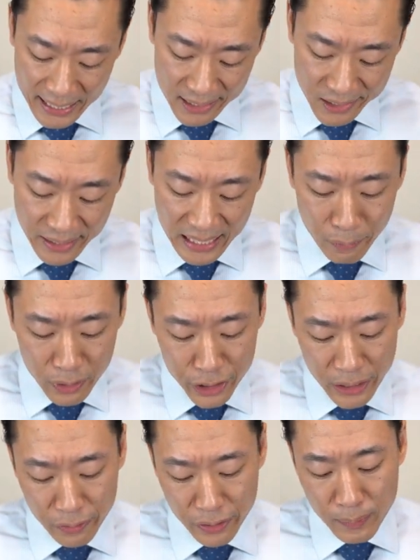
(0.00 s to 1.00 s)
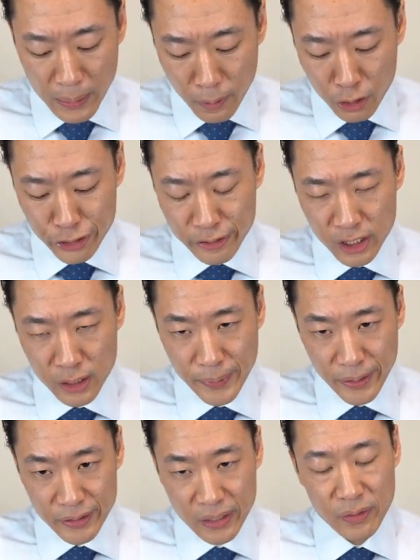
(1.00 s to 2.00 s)
And today I want to share with you my personal
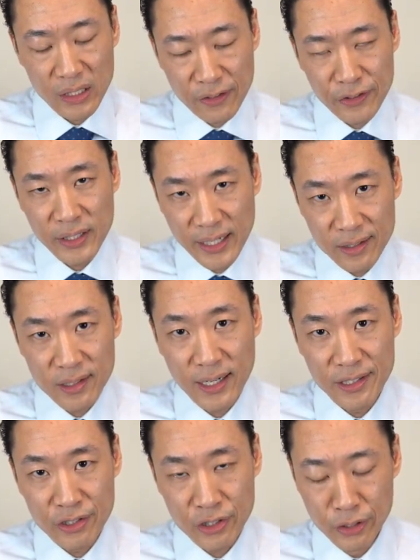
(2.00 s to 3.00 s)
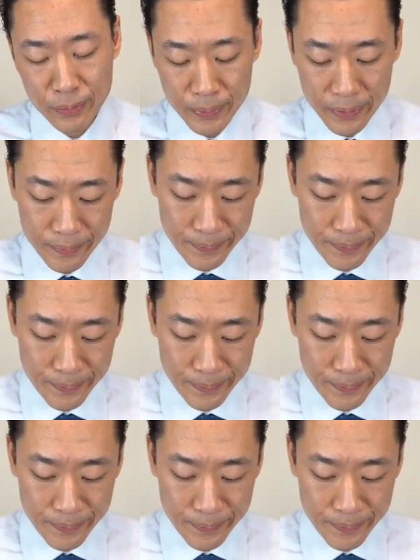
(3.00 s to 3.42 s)
experience. I want to give you the inside scoop.